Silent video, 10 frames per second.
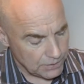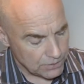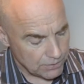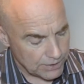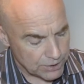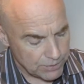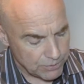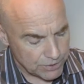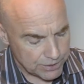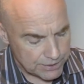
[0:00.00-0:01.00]
So actually
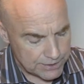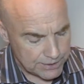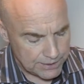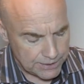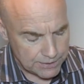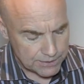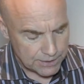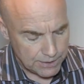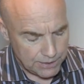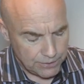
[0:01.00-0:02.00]
what you can see here is
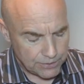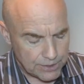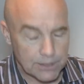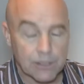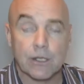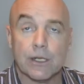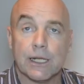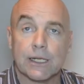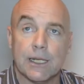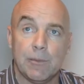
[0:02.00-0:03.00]
you can
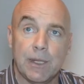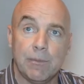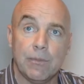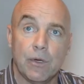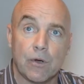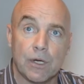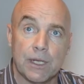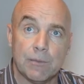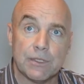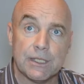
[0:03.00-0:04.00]
connect or
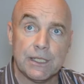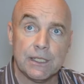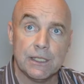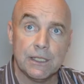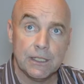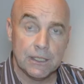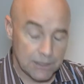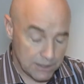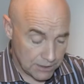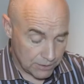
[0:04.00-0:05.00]
MC
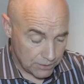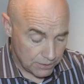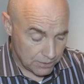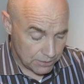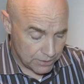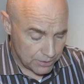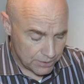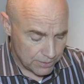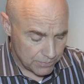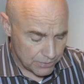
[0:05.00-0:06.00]

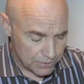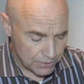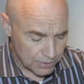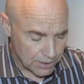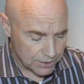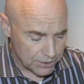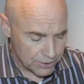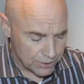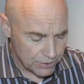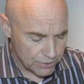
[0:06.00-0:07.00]
systems,
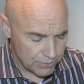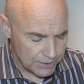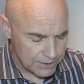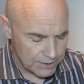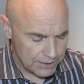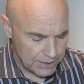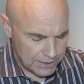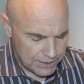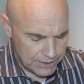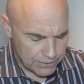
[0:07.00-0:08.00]
cartridges to it.
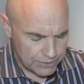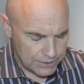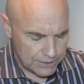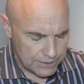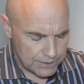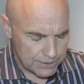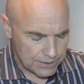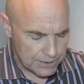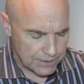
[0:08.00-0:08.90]
Here is